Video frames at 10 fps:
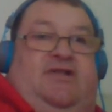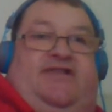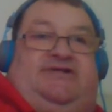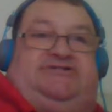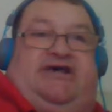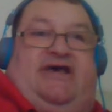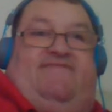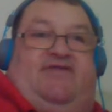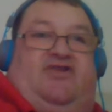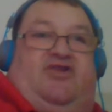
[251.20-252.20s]
Let's
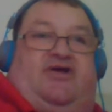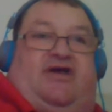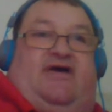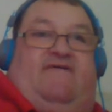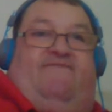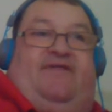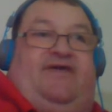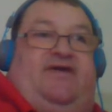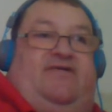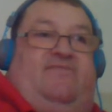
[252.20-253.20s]
have a look at a
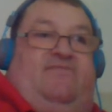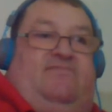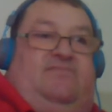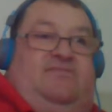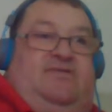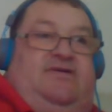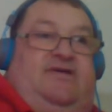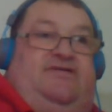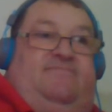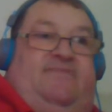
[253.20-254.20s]
video
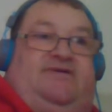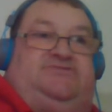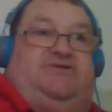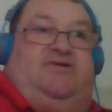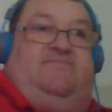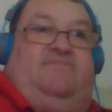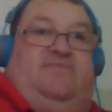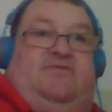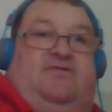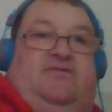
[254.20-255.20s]
in the meantime
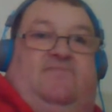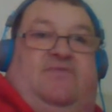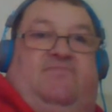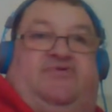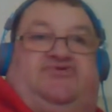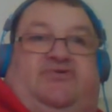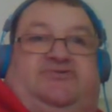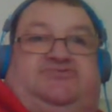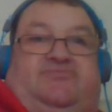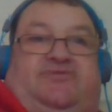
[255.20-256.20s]
while we're
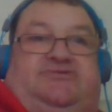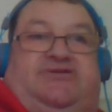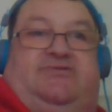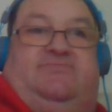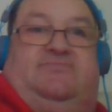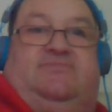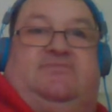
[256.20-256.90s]
trying to sort this out.